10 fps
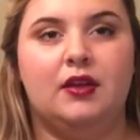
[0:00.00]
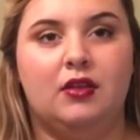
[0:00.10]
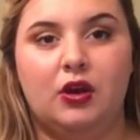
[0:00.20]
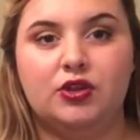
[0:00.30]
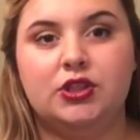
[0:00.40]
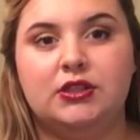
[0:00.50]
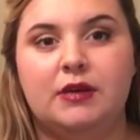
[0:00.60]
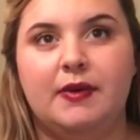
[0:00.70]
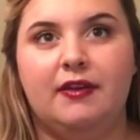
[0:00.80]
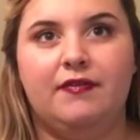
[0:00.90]
lotions
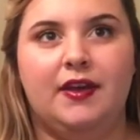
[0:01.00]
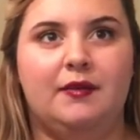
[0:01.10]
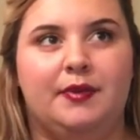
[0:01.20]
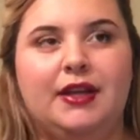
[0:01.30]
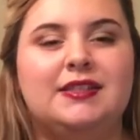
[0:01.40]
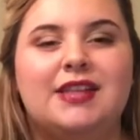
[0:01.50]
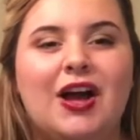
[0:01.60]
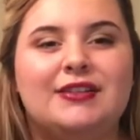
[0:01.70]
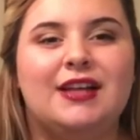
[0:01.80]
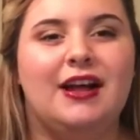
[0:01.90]
on my feet and putting
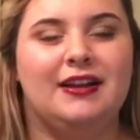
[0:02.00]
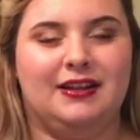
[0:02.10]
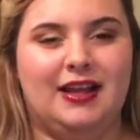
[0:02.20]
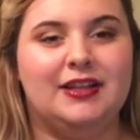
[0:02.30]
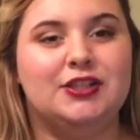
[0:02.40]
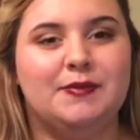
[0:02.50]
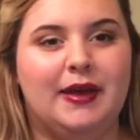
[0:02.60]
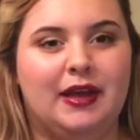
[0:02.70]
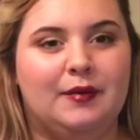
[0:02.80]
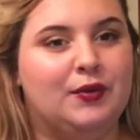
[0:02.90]
socks on and just
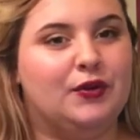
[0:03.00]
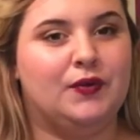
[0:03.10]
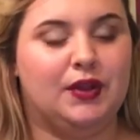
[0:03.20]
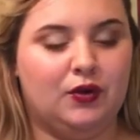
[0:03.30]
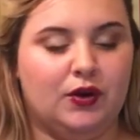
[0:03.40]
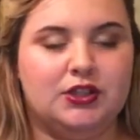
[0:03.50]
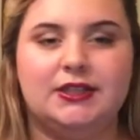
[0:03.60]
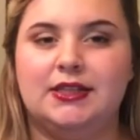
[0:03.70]
making them look really gorgeous,